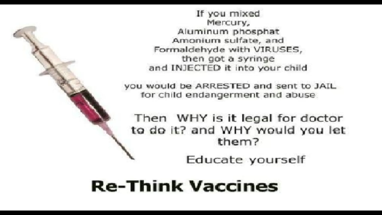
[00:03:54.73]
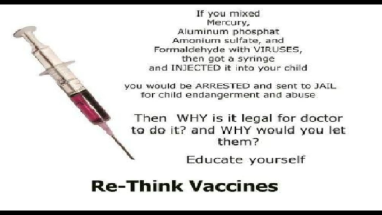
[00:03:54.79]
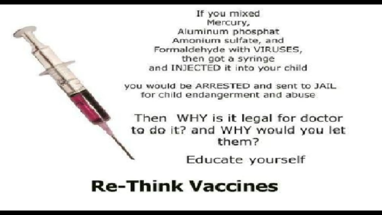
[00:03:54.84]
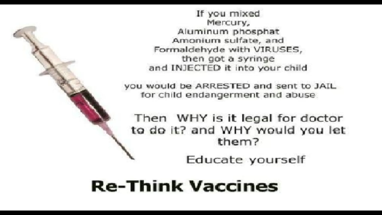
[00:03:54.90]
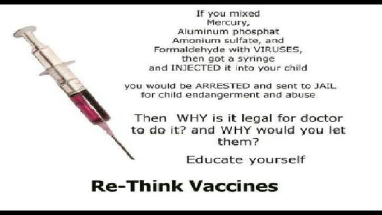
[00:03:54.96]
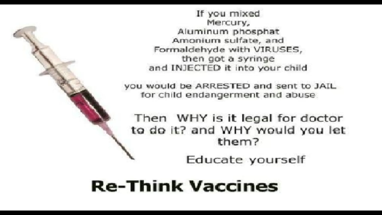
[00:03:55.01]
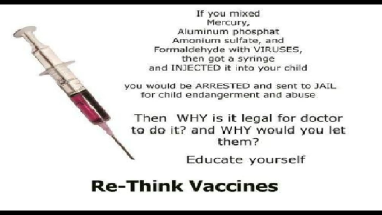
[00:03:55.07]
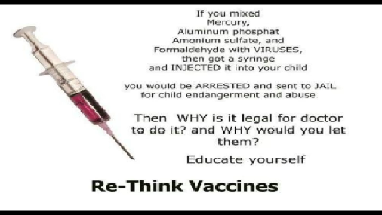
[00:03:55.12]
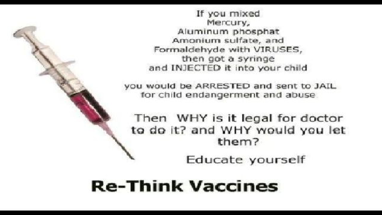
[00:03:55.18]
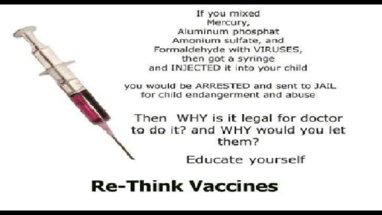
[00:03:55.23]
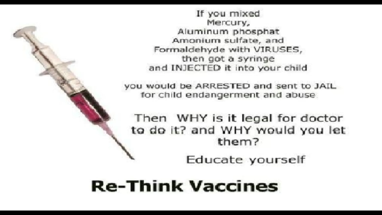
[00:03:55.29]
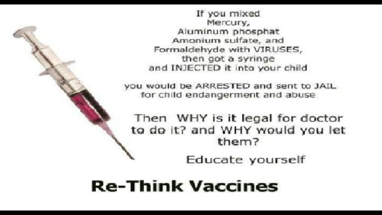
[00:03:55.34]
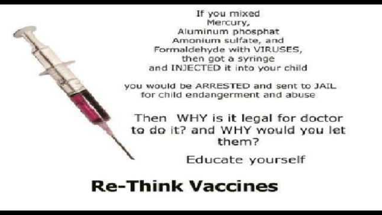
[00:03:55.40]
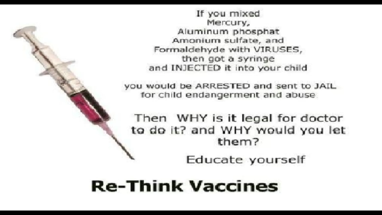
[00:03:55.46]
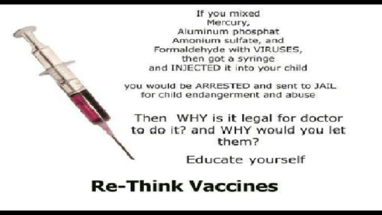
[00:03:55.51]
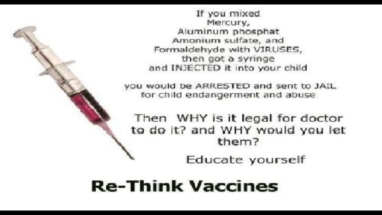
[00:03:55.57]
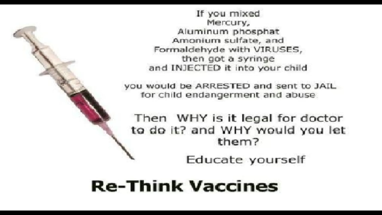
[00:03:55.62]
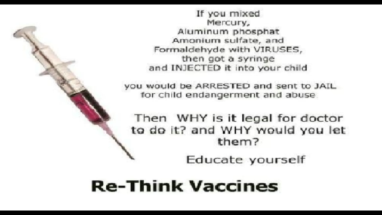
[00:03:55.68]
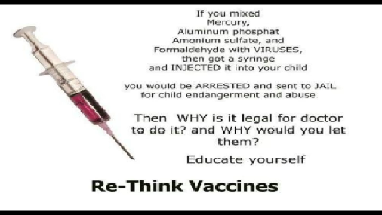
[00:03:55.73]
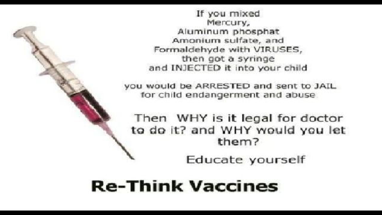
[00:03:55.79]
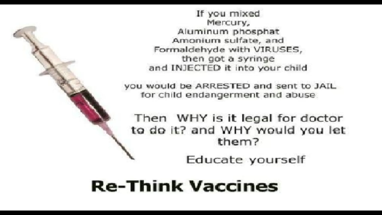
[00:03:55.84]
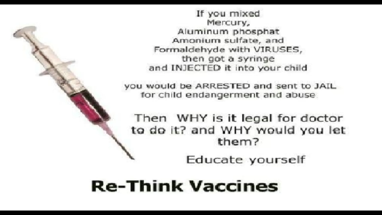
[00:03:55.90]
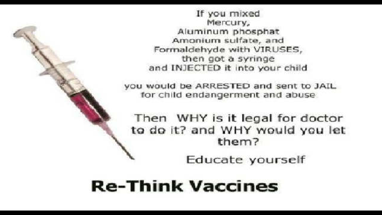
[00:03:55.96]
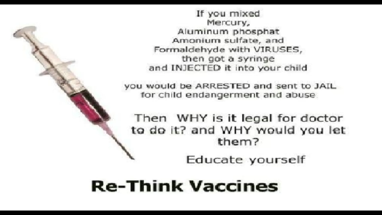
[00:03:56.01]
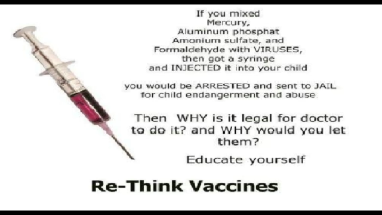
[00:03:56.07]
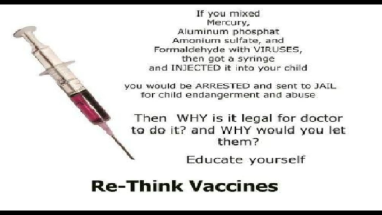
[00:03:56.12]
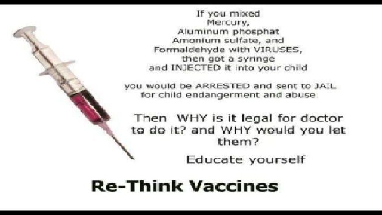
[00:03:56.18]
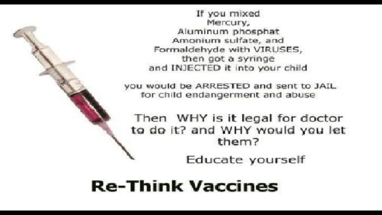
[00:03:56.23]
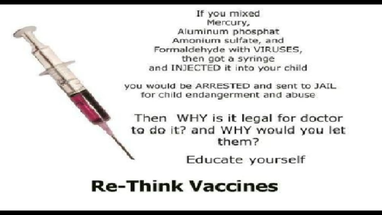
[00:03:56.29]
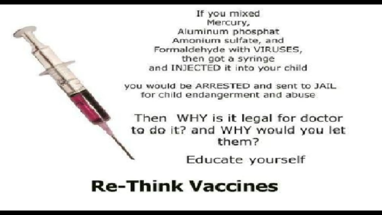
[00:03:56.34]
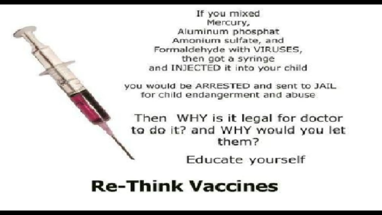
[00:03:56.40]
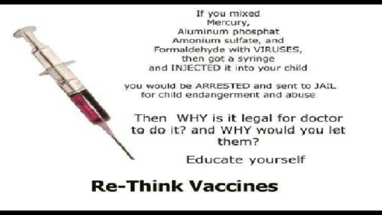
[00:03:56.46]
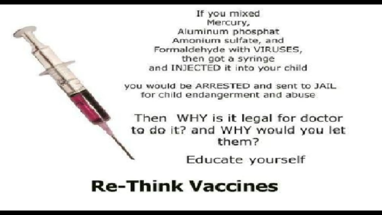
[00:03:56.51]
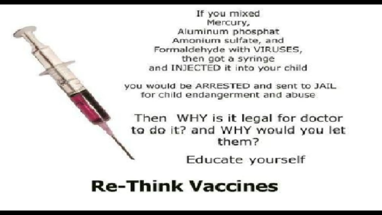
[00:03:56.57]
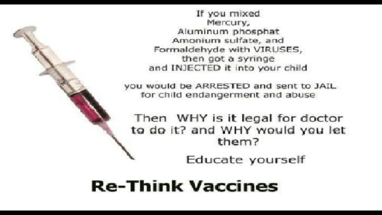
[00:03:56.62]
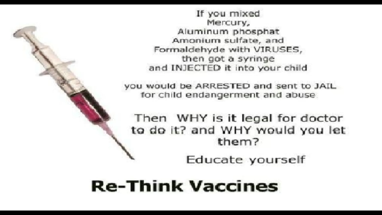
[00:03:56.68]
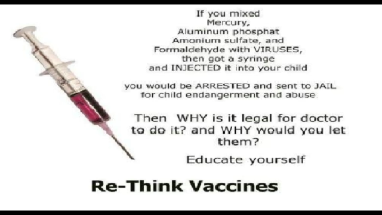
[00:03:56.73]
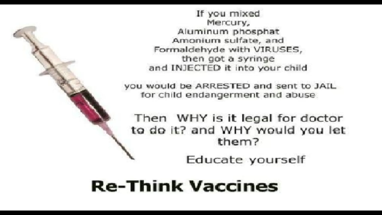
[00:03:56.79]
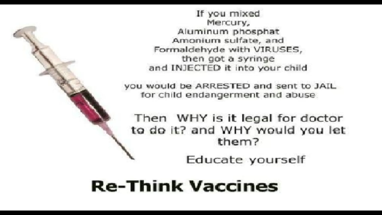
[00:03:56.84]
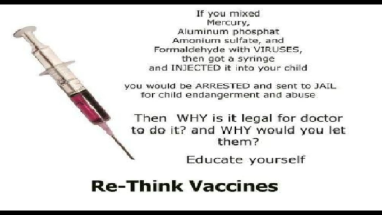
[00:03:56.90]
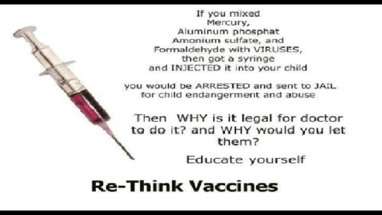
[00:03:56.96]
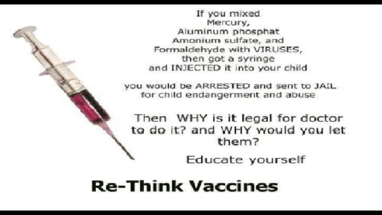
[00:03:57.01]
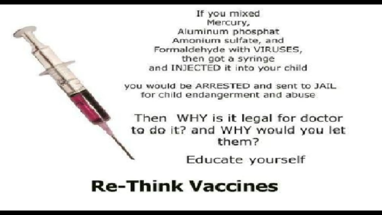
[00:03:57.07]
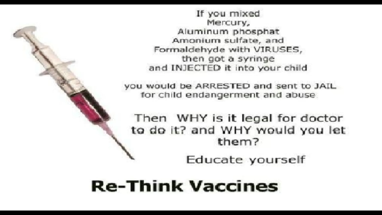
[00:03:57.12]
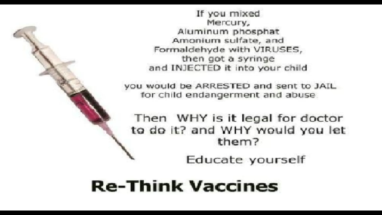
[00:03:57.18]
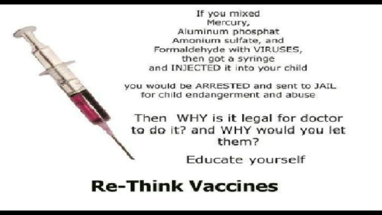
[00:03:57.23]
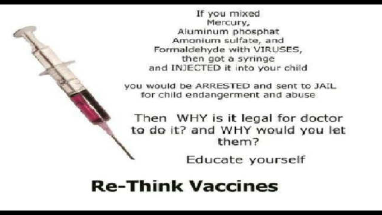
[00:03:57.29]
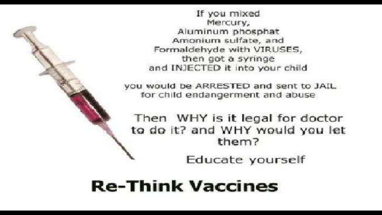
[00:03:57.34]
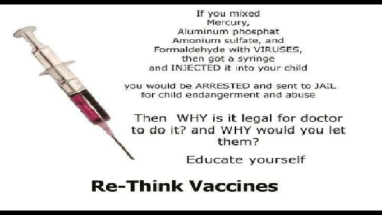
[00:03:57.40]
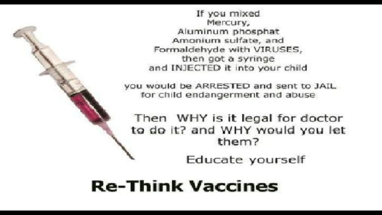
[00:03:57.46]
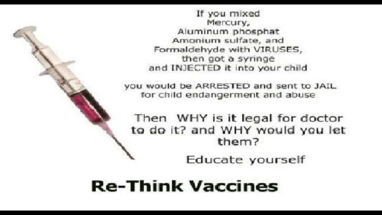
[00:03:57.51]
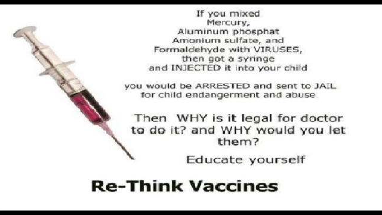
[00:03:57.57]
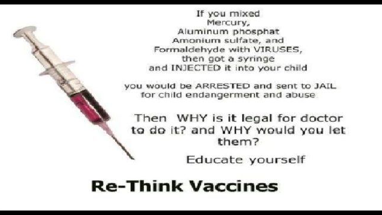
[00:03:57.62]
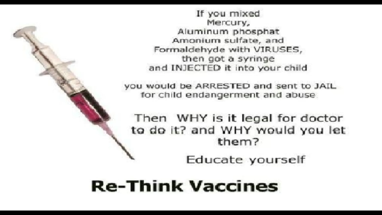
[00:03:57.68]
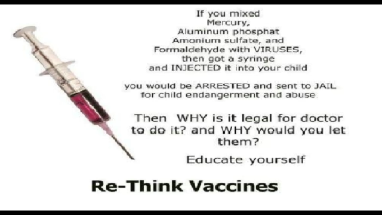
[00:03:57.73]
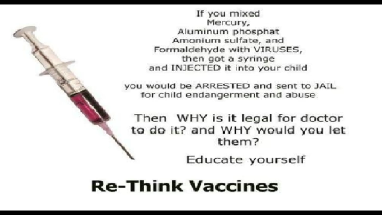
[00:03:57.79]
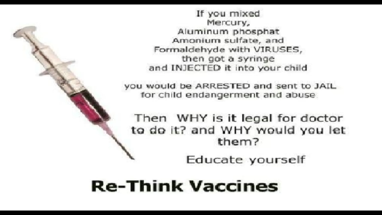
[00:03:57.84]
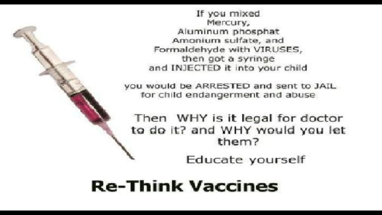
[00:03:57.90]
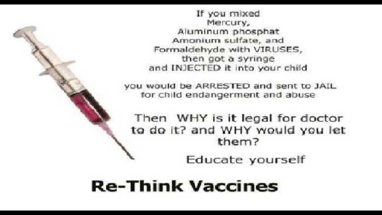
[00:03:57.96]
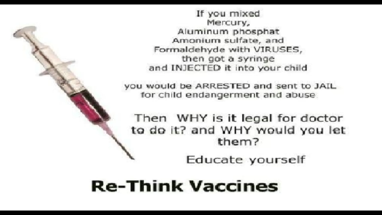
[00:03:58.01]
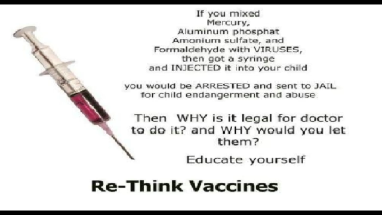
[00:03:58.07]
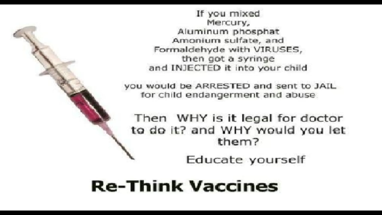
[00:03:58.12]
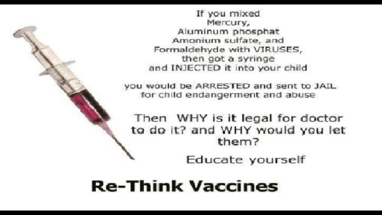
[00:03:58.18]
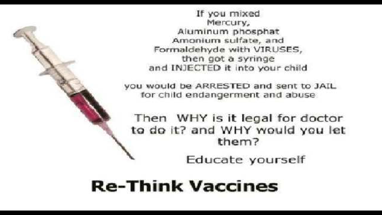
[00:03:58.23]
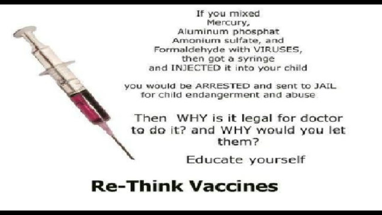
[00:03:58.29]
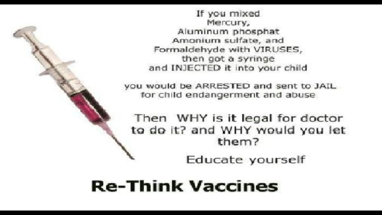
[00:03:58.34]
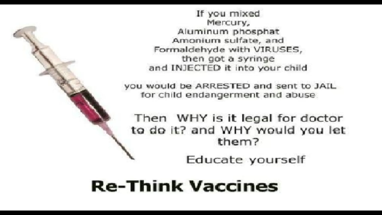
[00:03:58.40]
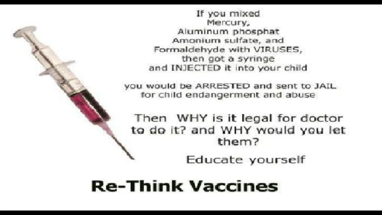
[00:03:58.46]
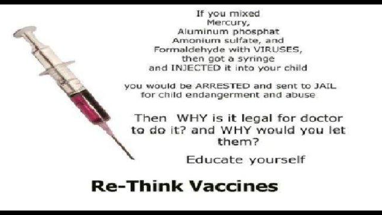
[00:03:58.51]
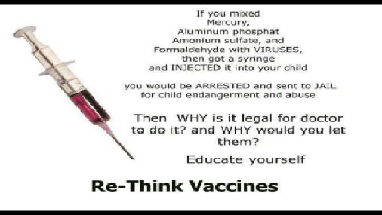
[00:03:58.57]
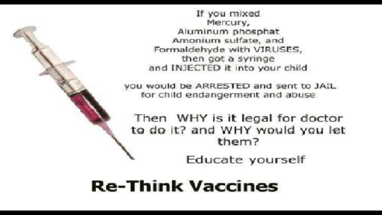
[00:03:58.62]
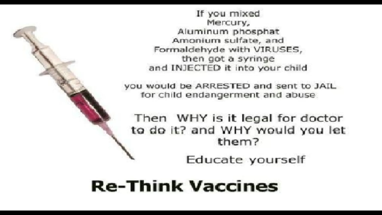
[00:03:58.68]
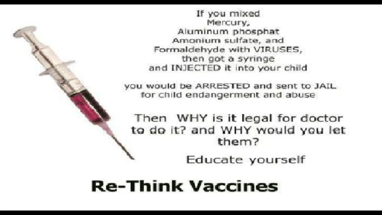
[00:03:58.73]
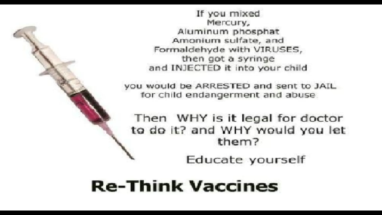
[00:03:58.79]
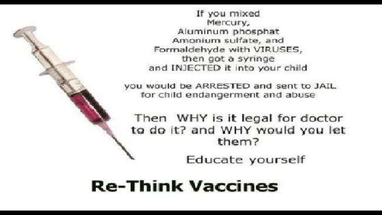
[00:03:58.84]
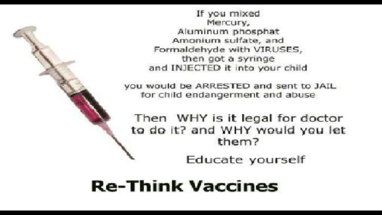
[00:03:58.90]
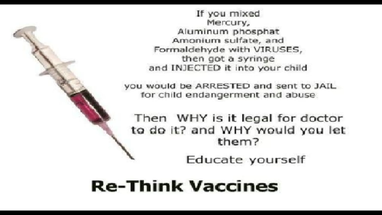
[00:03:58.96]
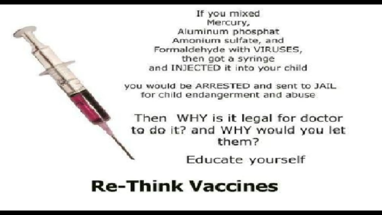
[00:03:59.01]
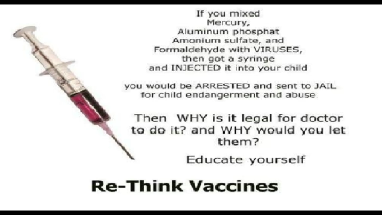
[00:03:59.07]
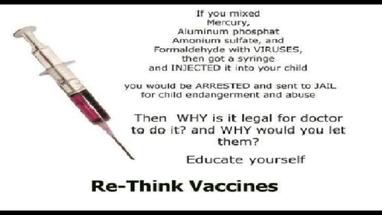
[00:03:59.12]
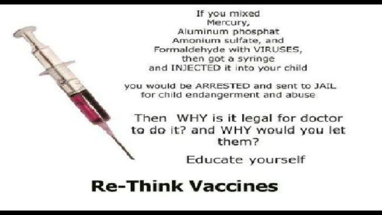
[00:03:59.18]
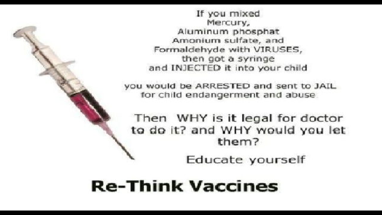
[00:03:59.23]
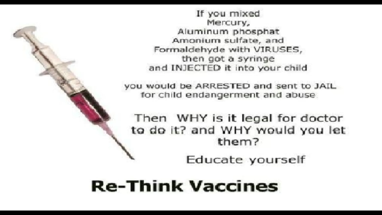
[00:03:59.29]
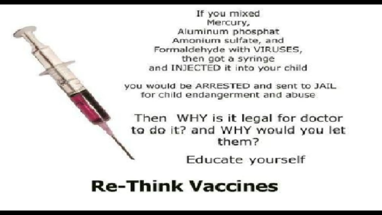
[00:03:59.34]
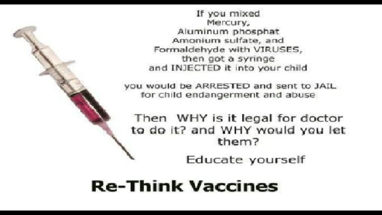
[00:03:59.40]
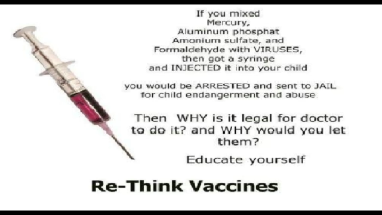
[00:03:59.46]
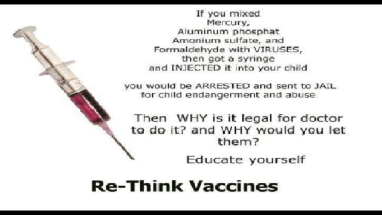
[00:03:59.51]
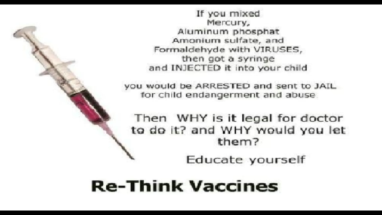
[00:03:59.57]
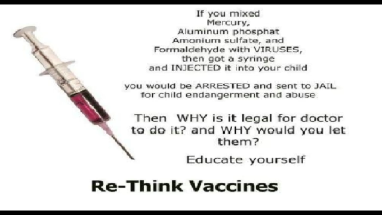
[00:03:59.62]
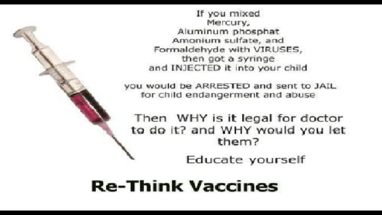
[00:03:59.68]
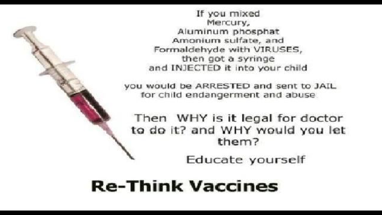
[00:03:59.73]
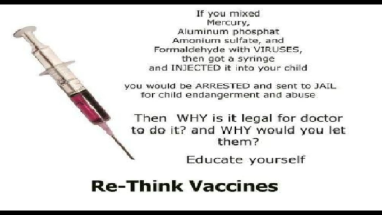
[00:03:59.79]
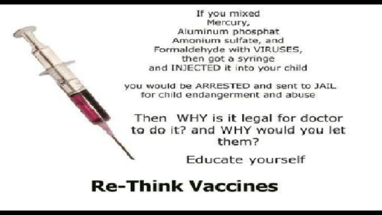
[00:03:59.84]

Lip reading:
No face is visible, so there are no lips to read.